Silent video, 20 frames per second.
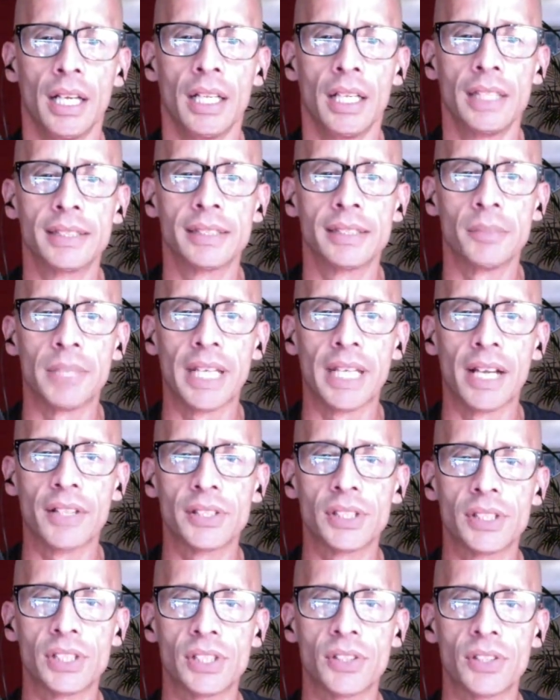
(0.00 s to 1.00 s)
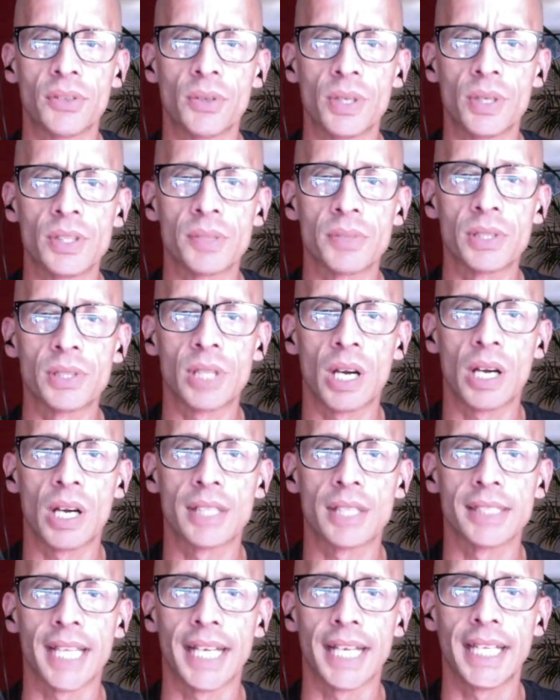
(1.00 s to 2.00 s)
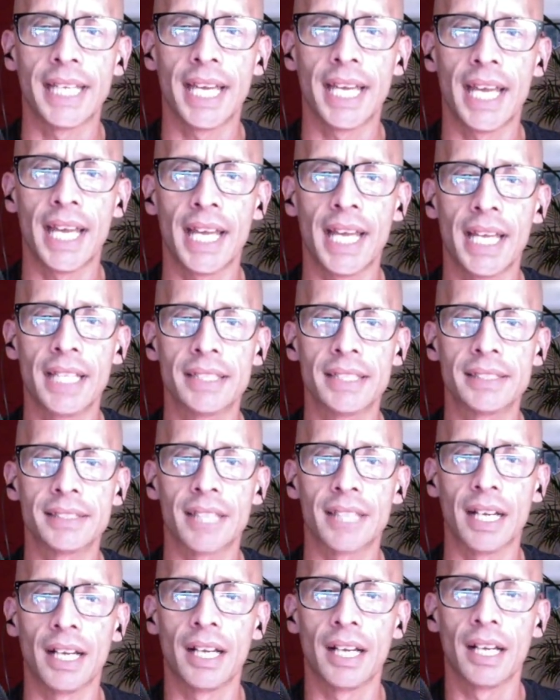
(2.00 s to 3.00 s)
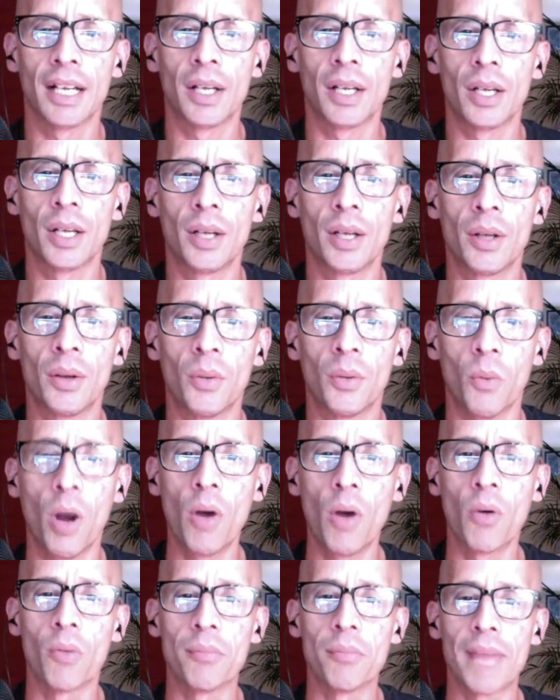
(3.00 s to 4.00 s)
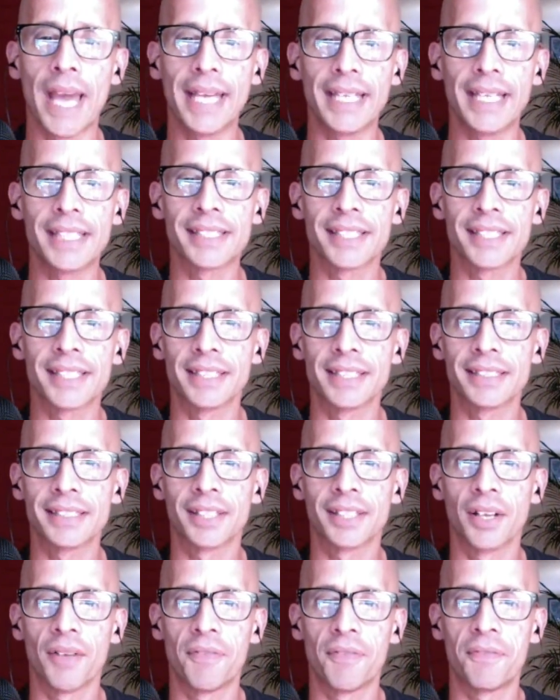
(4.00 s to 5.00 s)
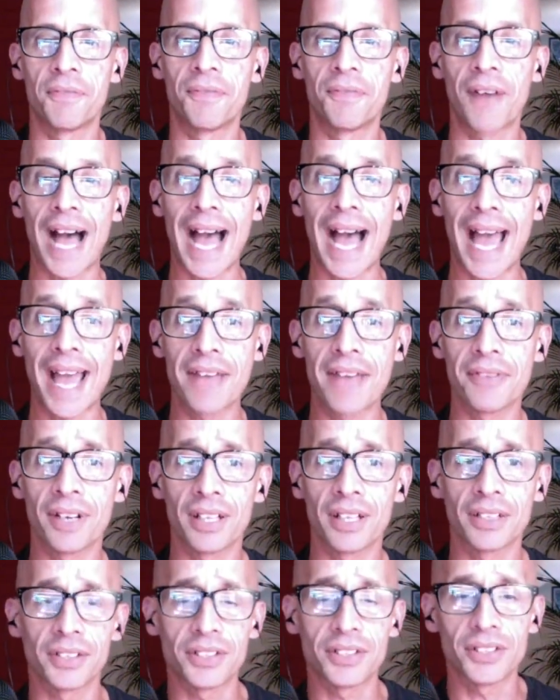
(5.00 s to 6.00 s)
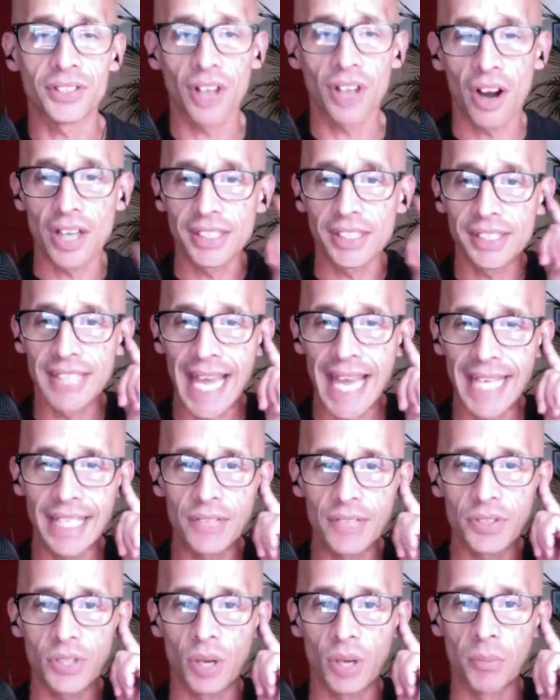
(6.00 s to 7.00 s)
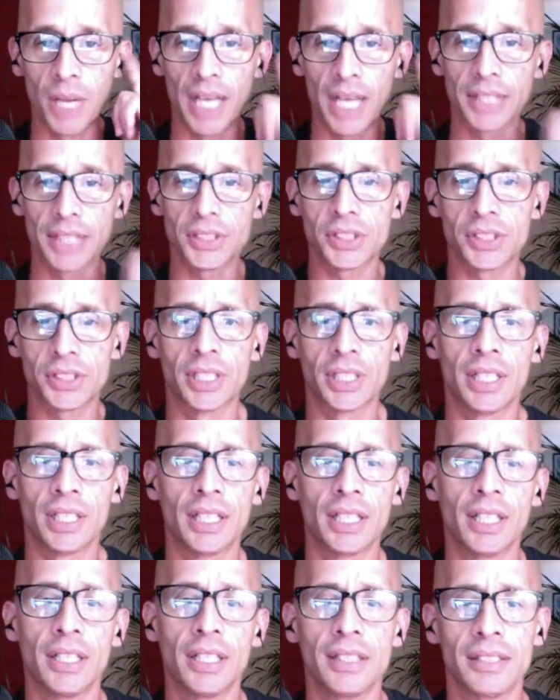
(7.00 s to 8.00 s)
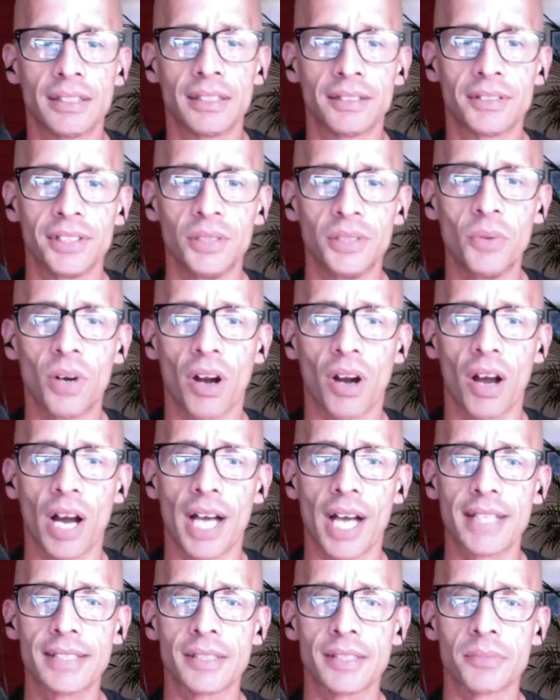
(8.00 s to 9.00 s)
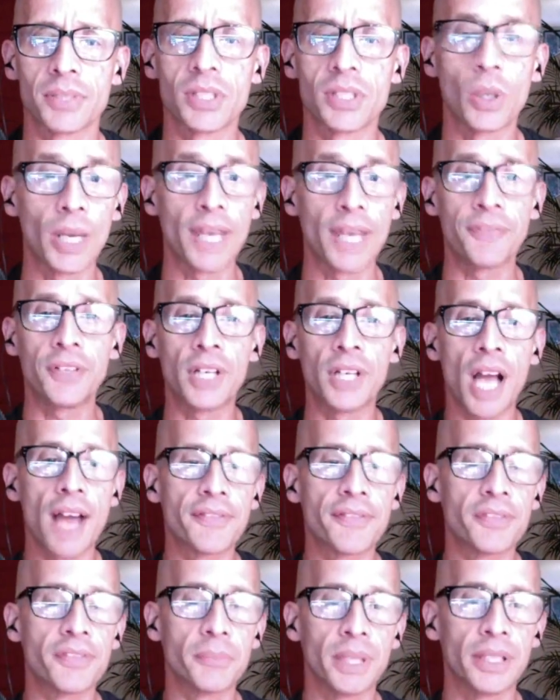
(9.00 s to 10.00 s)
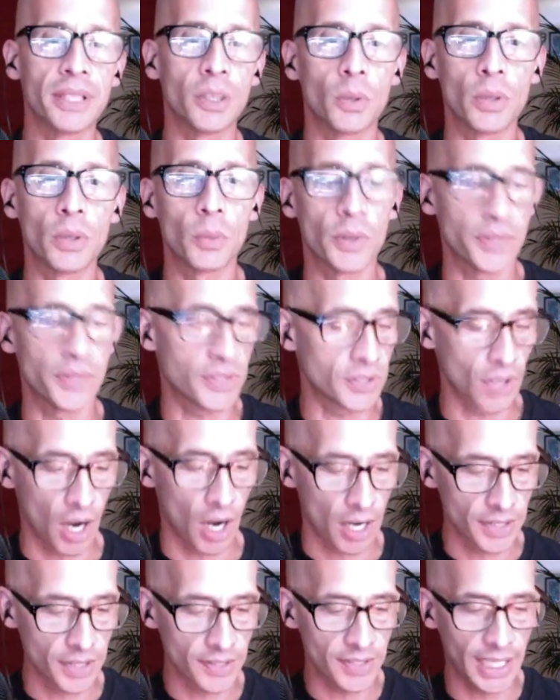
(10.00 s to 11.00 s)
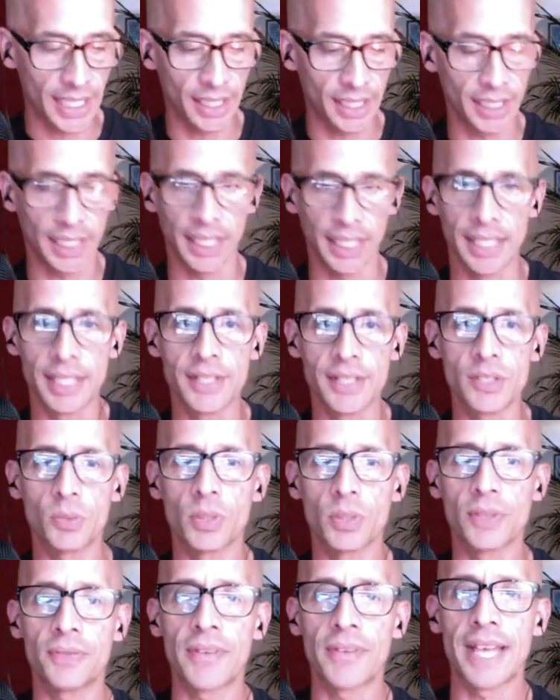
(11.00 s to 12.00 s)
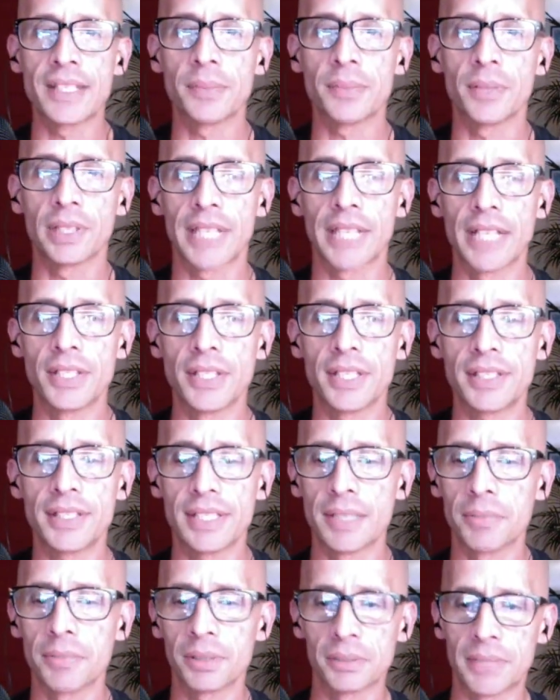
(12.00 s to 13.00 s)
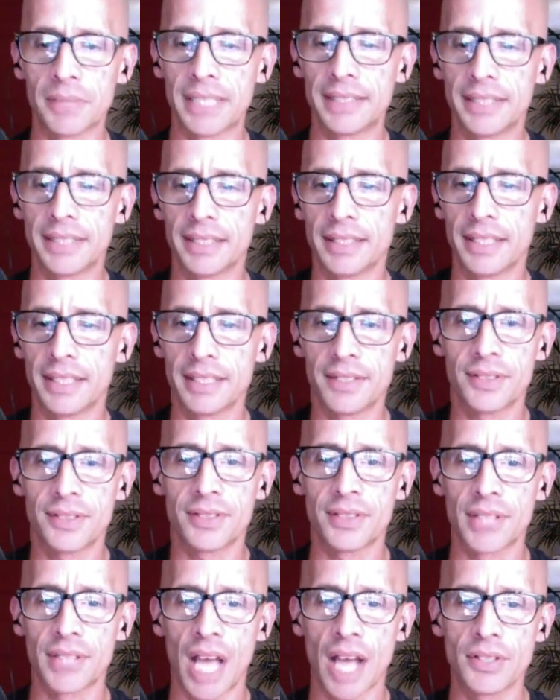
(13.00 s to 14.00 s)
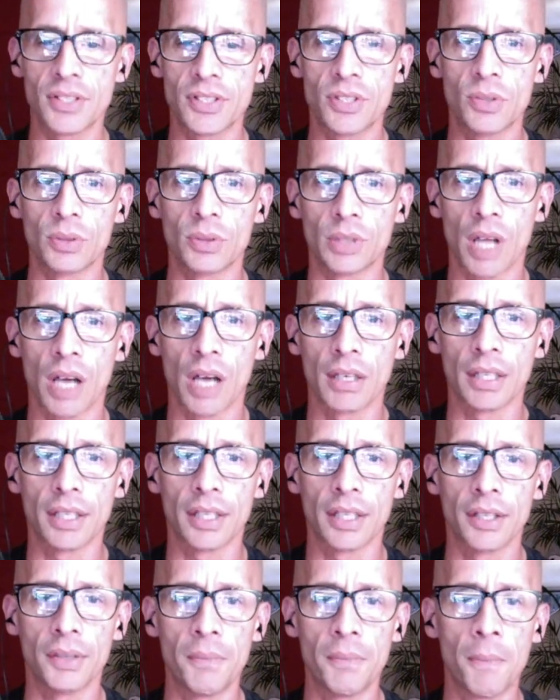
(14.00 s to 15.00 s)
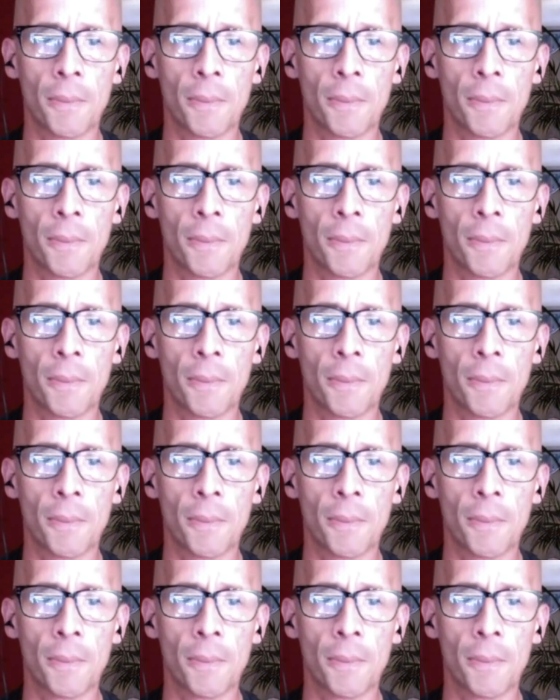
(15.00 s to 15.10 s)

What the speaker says: Somebody else just threw us some stars, and I can't. Whoa, Maggie sent 500 stars. Thank you so much. You are awesome. So if you're not familiar with what the stars thing is with Facebook, they just implemented this not too long ago,